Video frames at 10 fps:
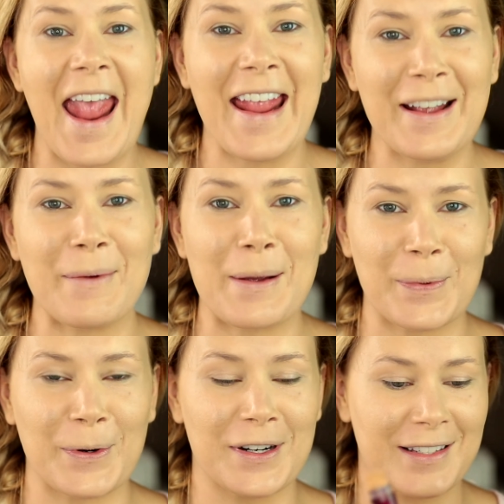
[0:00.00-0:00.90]
hate my
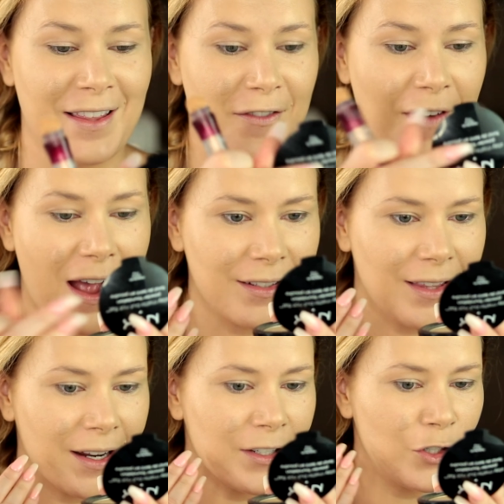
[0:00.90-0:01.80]
pores, and the fact
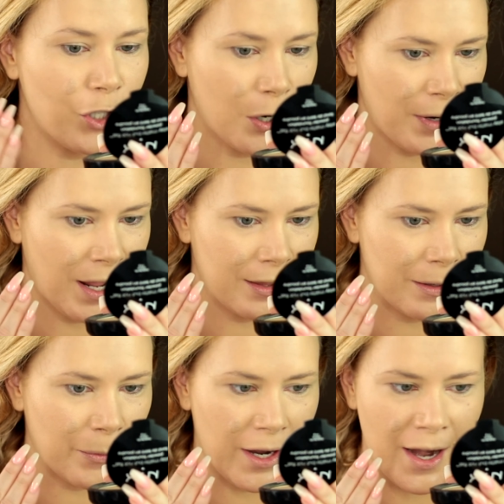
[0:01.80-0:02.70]
that I don't hate
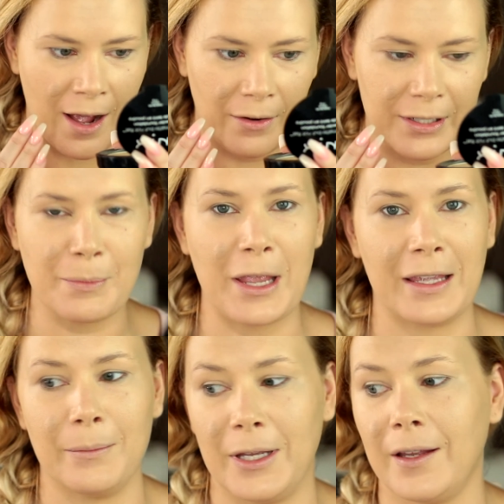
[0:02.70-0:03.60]
them right now is
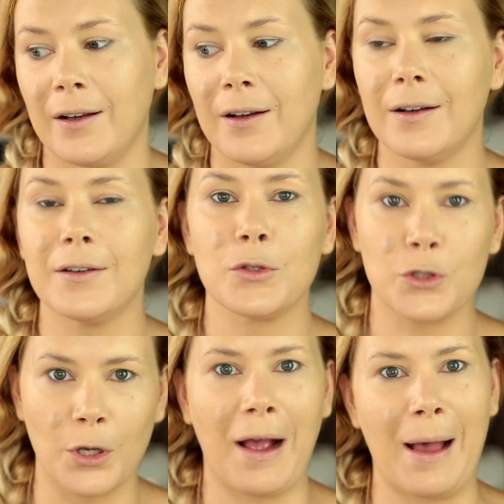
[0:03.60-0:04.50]
making me
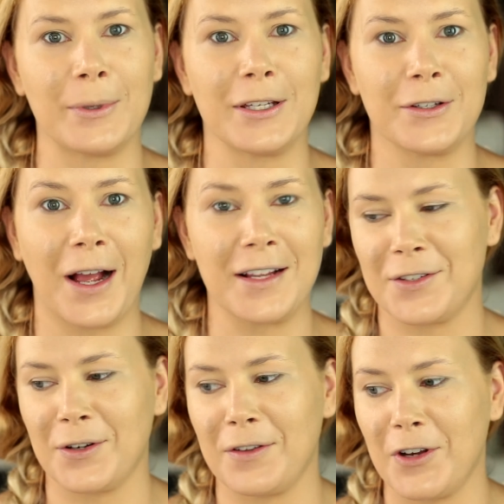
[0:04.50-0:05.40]
so happy. You
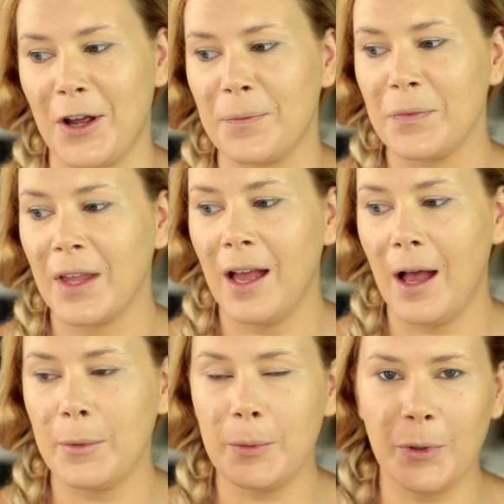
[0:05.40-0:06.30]
guys don't even know.
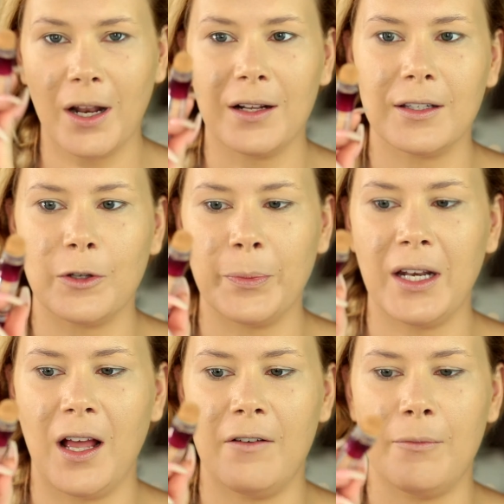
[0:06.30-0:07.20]
I'm gonna put on a little
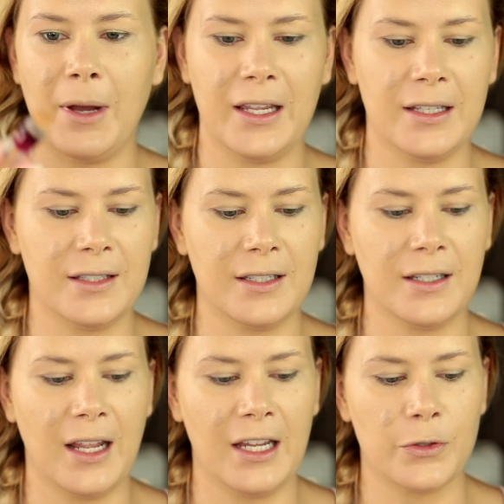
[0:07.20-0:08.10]
bit of my
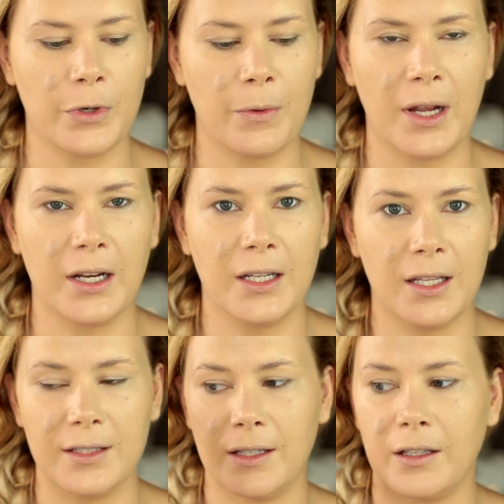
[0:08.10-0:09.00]
Instant Age Rewind
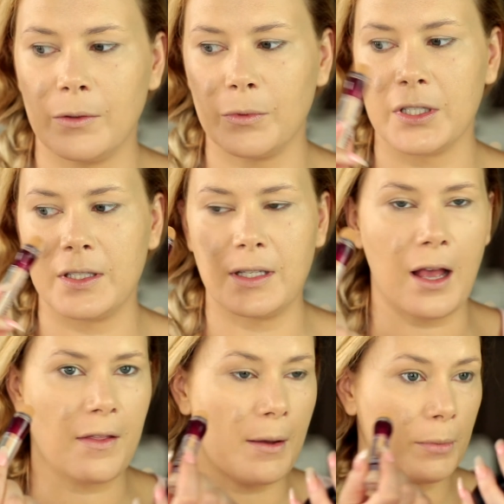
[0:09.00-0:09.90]
concealer, and we'll just see
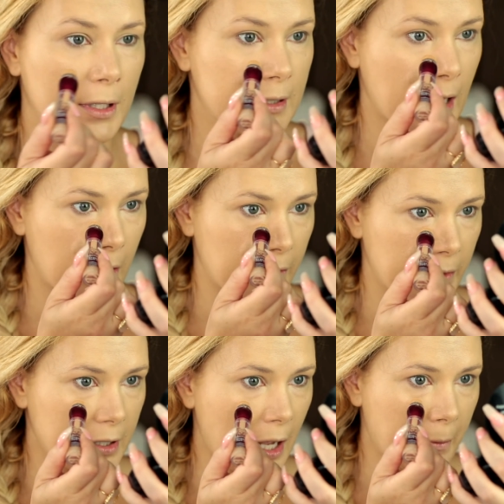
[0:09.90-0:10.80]
how that blends out over
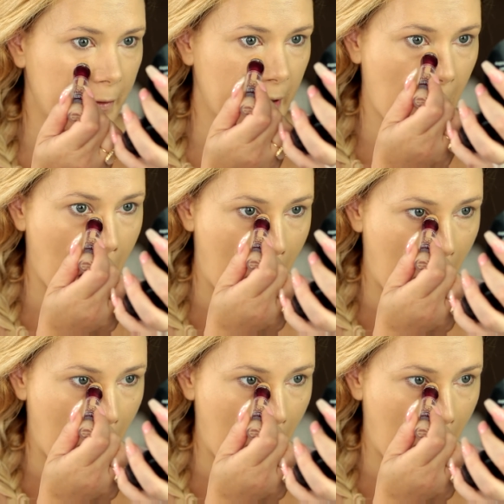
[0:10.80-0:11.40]
the top of it.